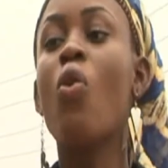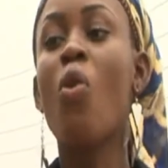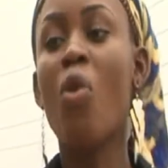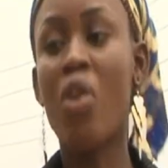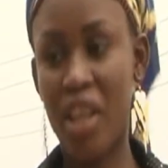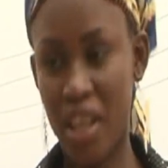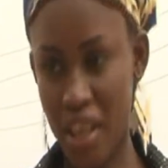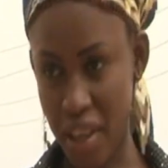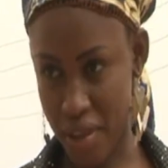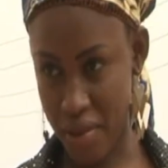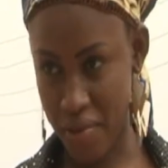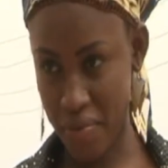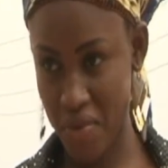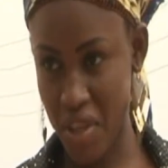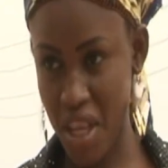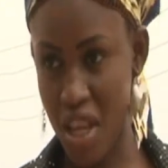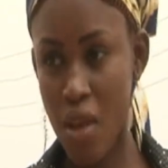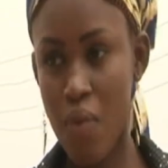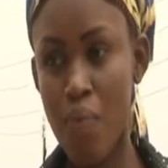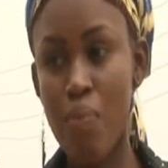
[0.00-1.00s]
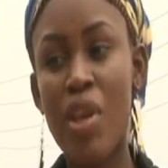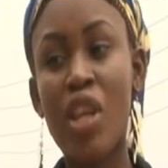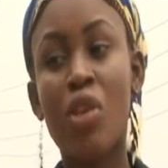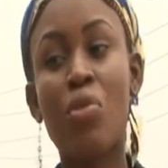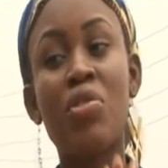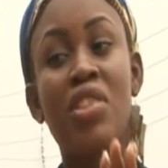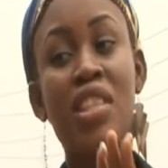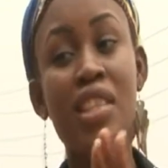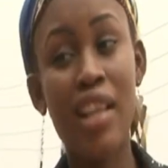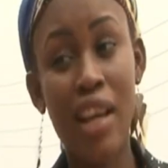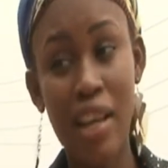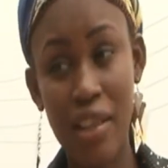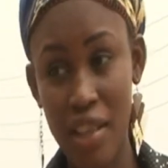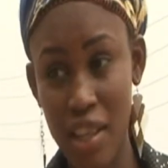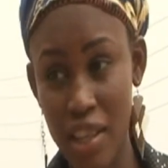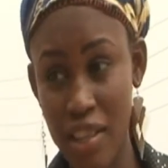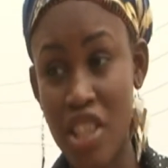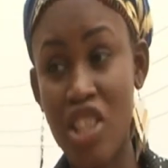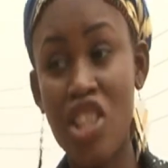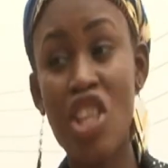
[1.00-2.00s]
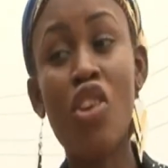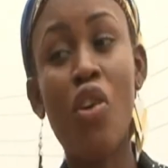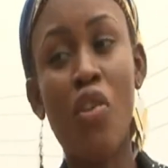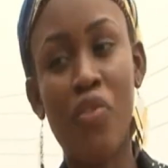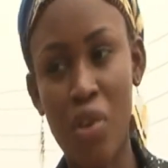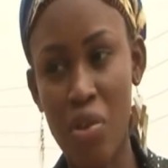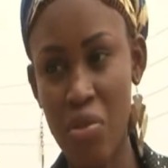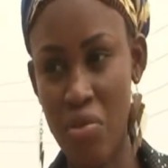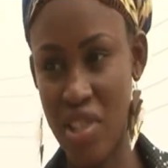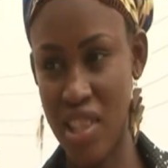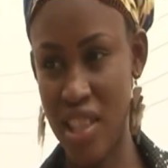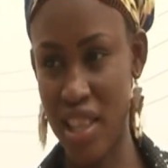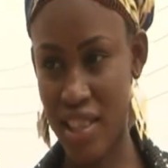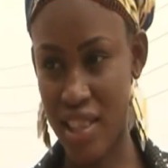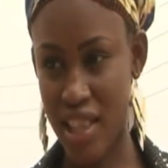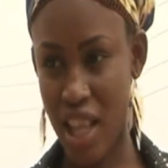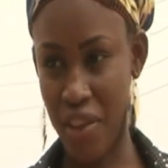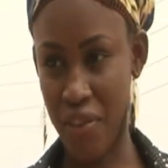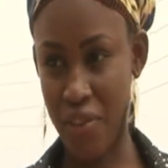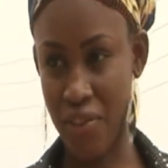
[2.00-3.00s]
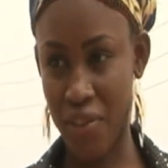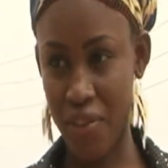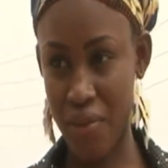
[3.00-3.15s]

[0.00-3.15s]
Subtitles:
Okay. Make you sit down here, they think of your business life.